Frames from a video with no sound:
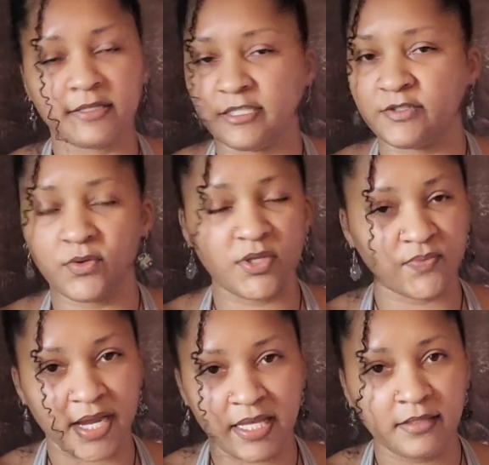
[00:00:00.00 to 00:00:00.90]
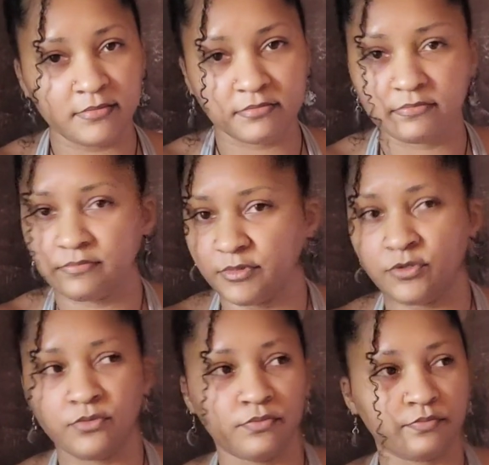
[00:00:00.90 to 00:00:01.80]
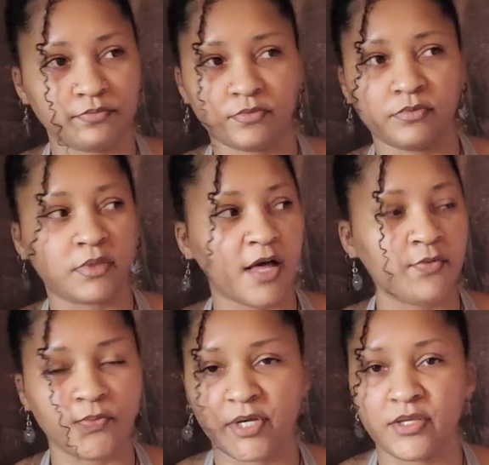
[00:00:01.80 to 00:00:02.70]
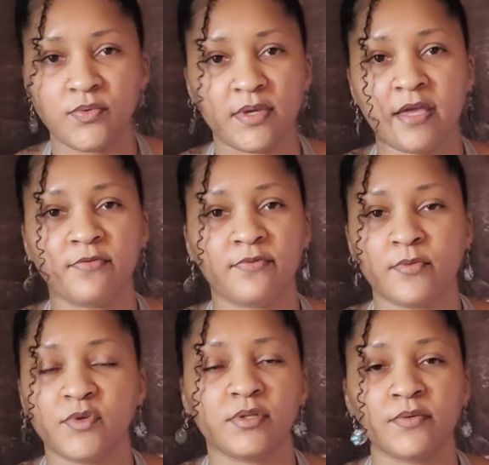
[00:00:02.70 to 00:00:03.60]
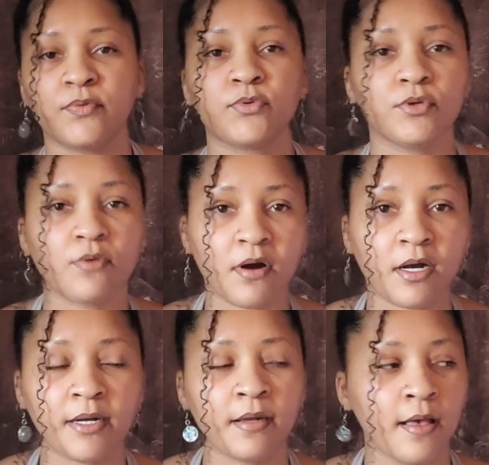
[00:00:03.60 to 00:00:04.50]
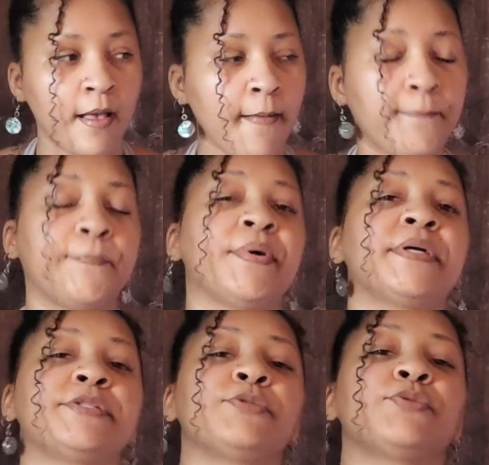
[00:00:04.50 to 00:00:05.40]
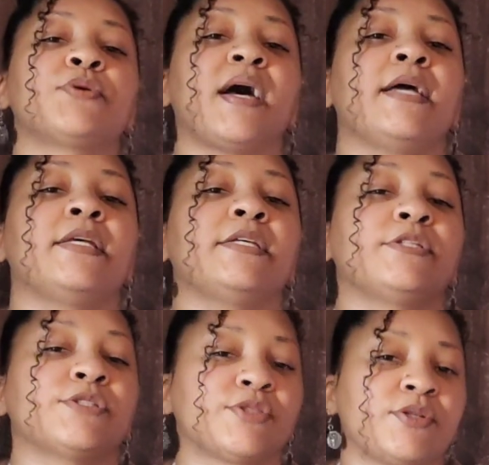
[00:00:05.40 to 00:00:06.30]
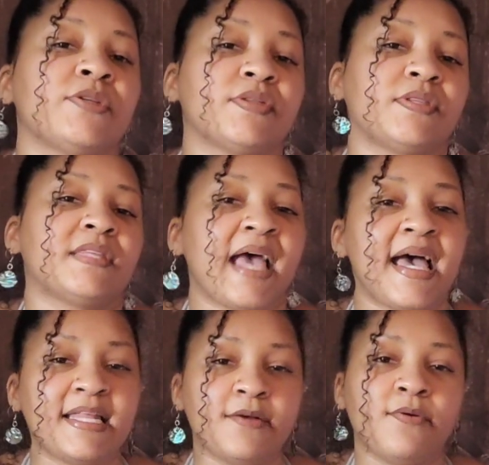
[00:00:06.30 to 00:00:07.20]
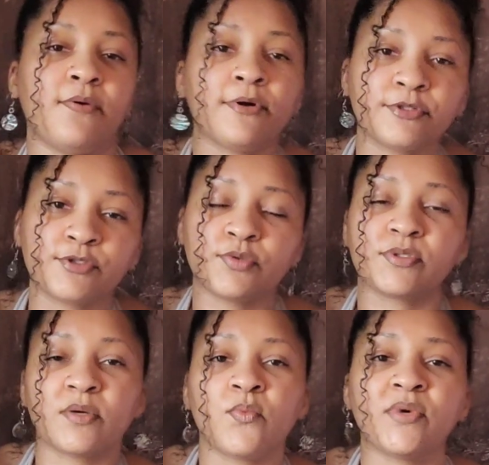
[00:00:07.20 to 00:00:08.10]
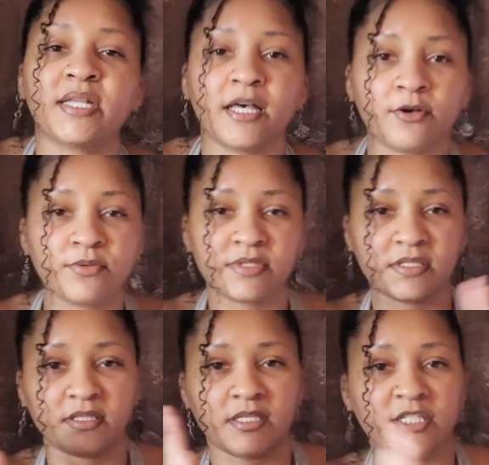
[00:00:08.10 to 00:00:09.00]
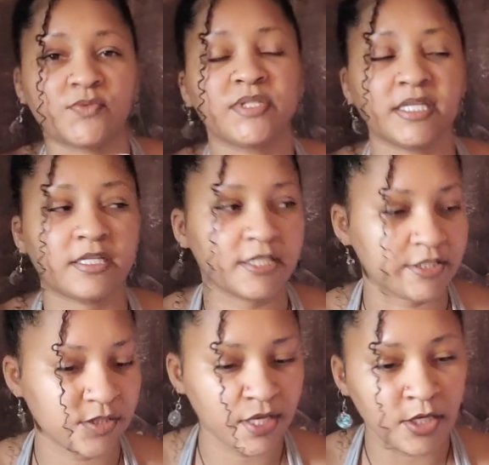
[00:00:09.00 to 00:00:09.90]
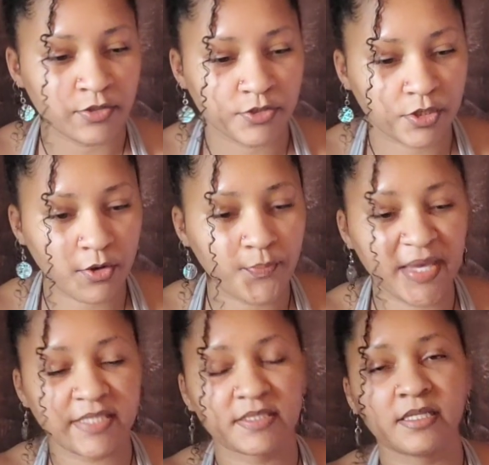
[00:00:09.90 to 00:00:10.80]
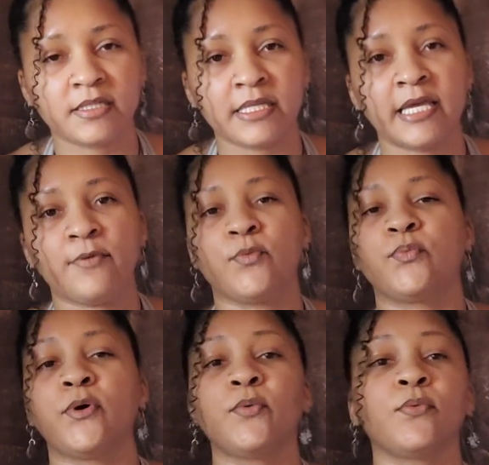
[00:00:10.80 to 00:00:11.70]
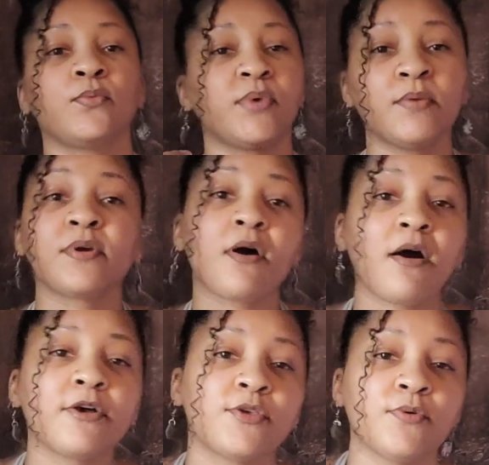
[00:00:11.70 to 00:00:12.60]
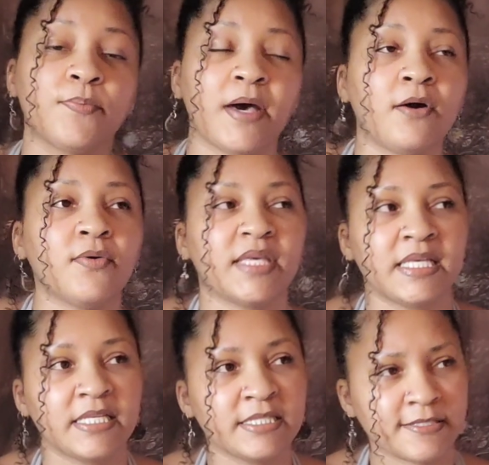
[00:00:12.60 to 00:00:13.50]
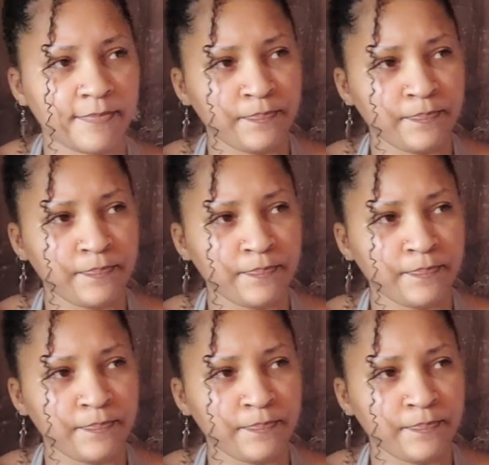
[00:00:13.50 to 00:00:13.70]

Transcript: it's only right. You love where you came from. You love who you are. But to try to insert that onto someone else is ridiculous. So basically, what we would argue about is